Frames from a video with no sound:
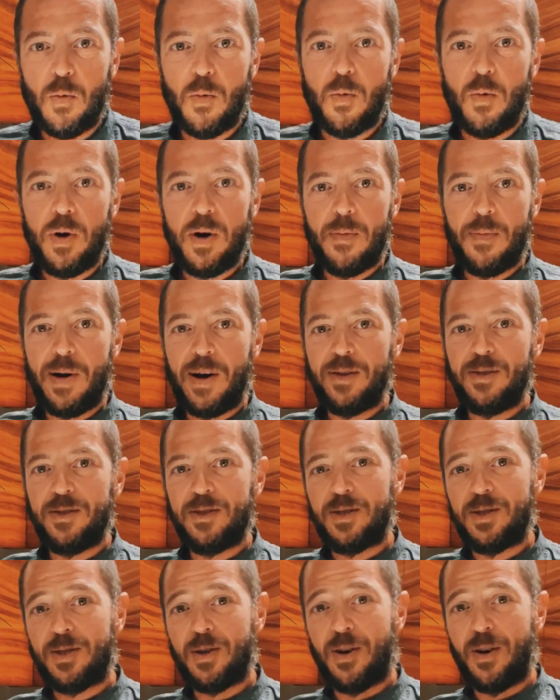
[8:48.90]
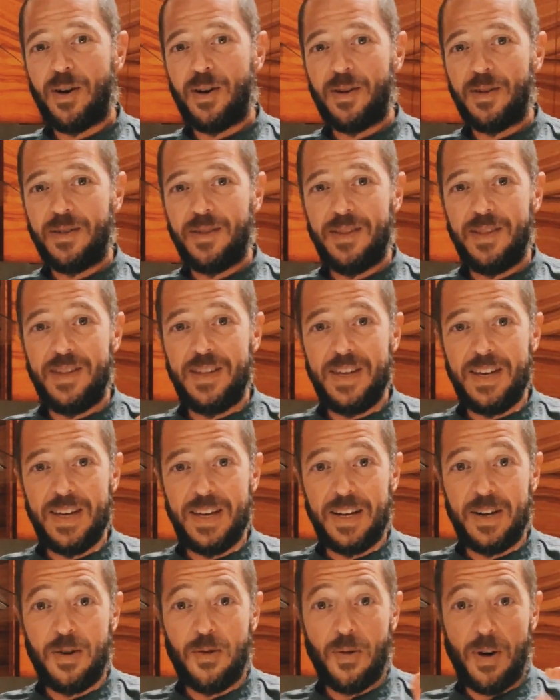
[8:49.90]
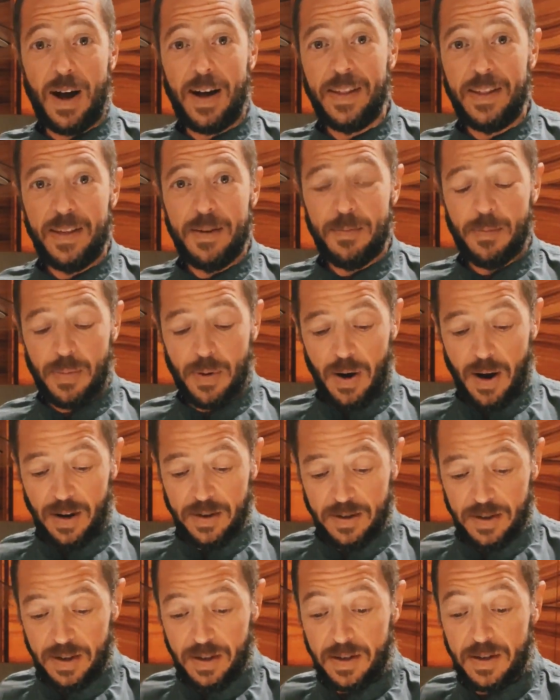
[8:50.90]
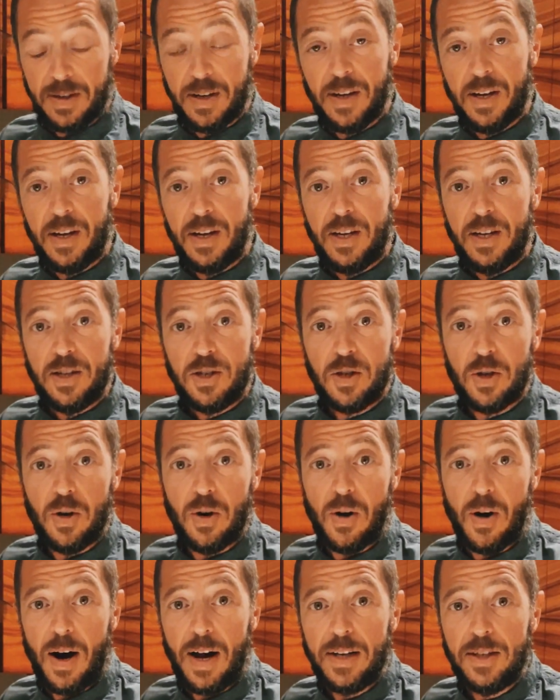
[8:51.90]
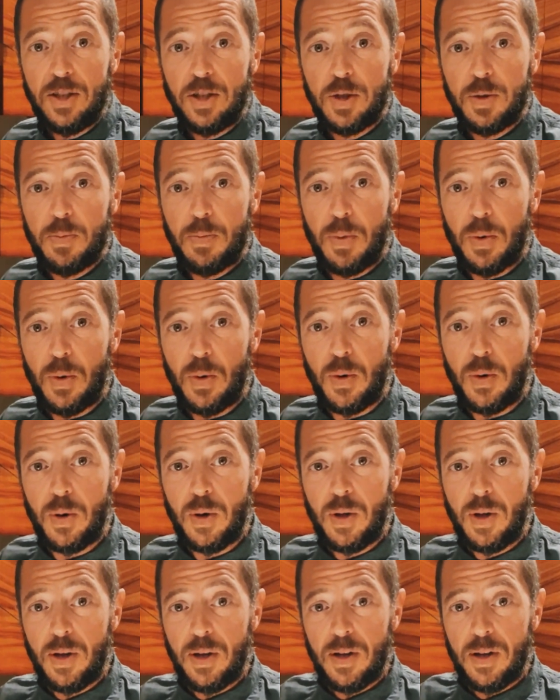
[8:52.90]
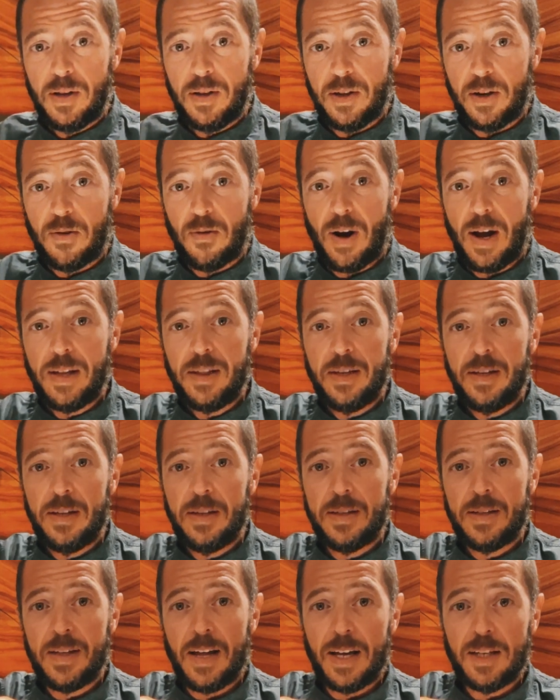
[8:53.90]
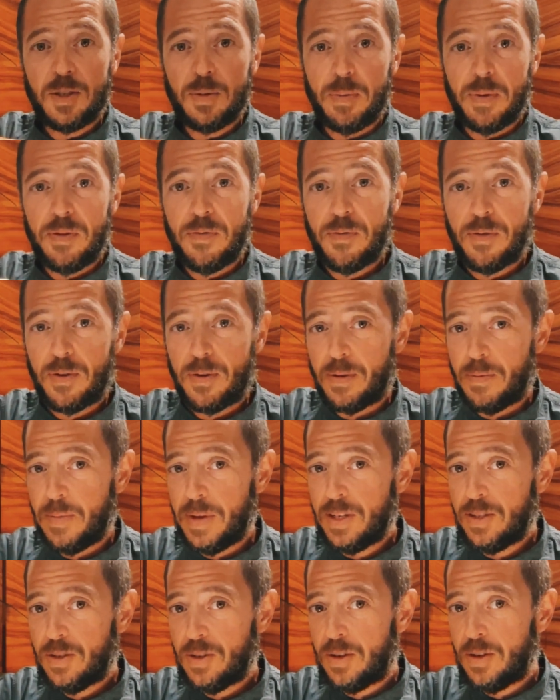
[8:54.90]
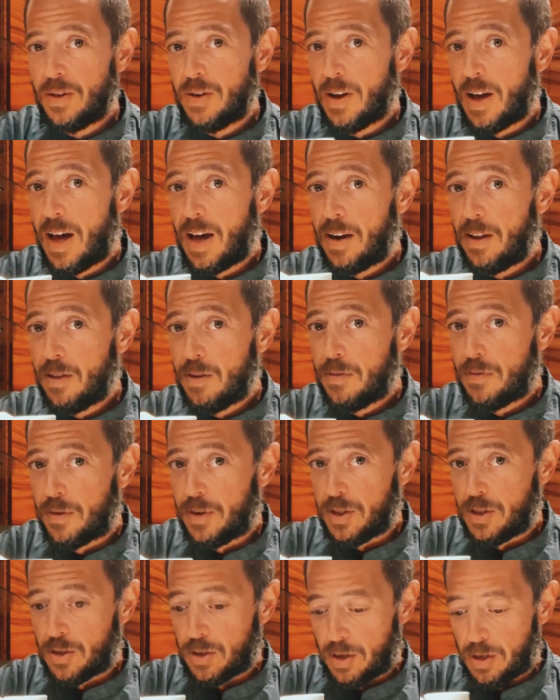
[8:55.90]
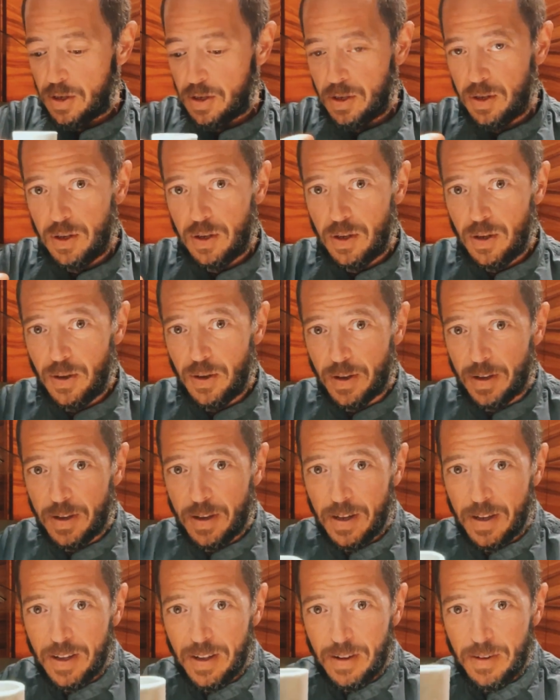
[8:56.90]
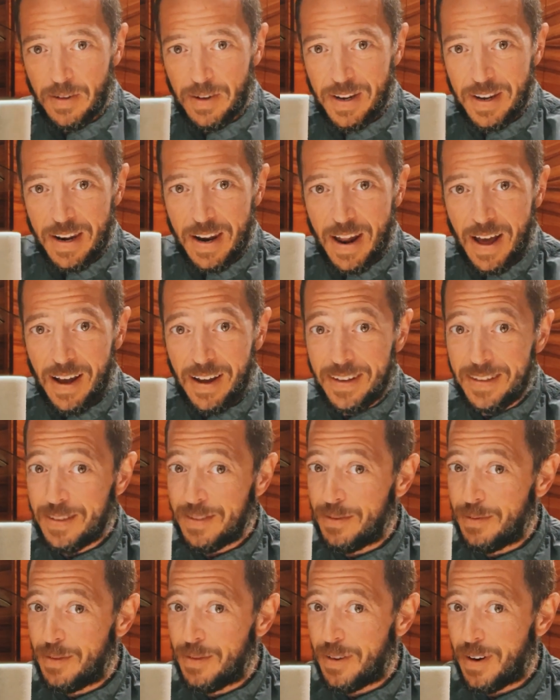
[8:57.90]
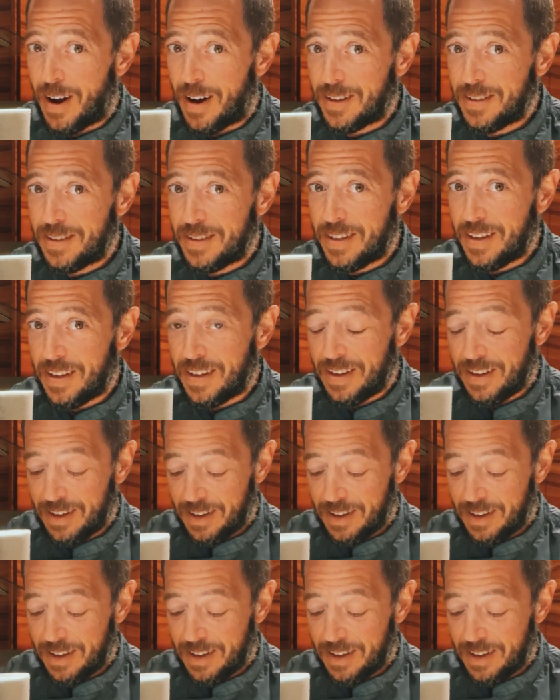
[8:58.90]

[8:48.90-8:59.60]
We're about to start the grinding process. So I just pull the grinding attachment for the mixer out of the freezer. Look, nice and frosty.